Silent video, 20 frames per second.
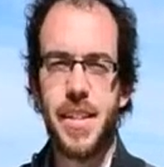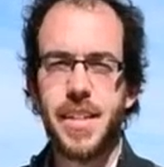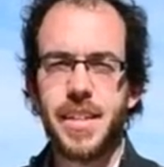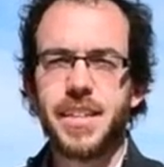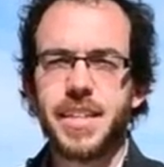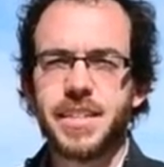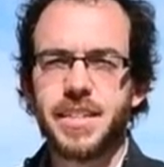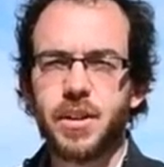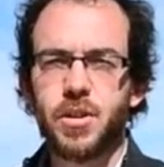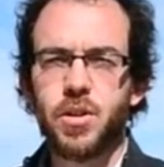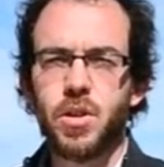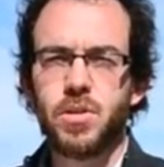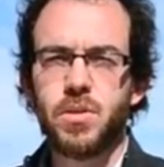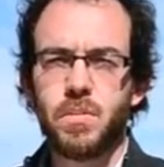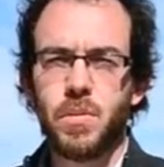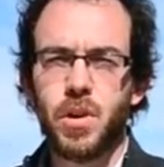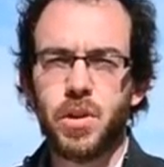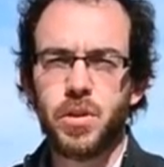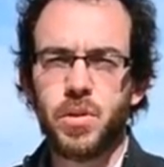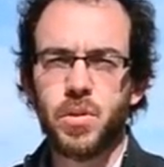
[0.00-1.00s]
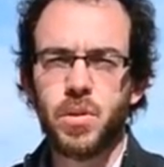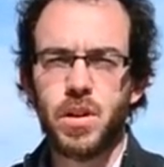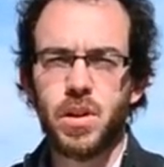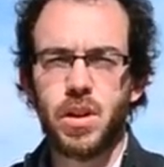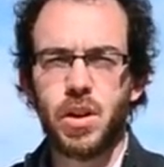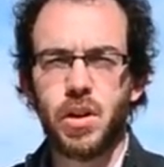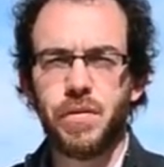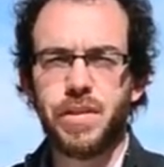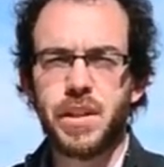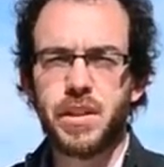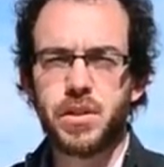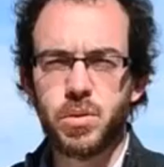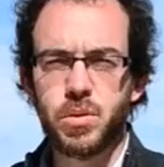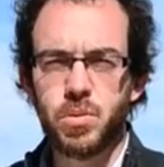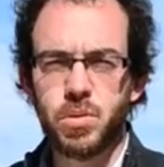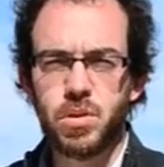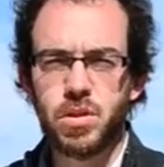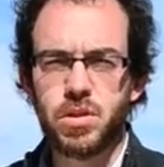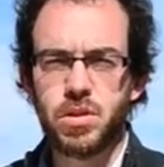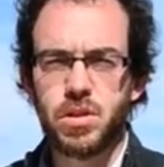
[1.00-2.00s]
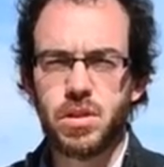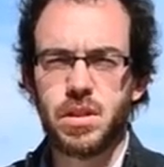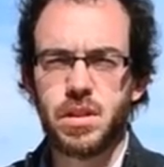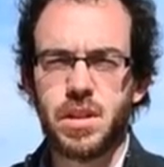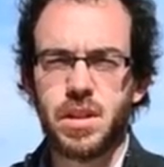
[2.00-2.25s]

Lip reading: in the second module of this course,